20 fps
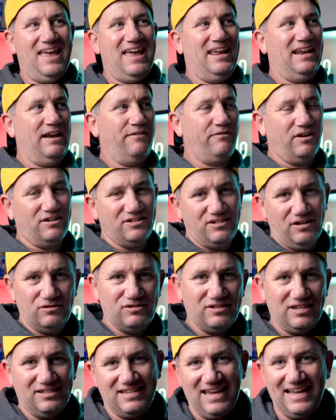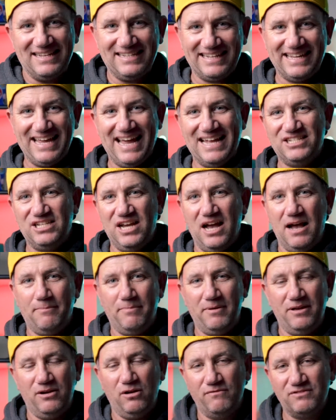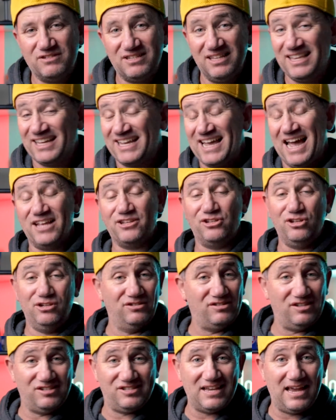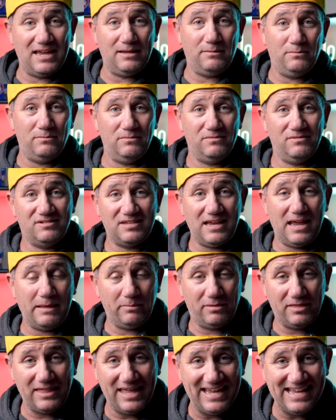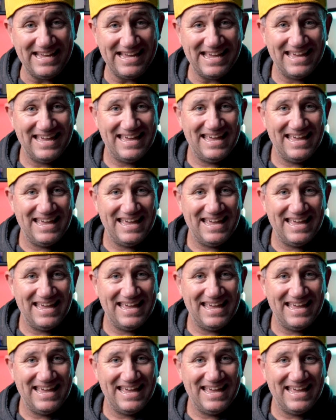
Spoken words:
And everyone else has had to catch up, and obviously they can't use the same thing.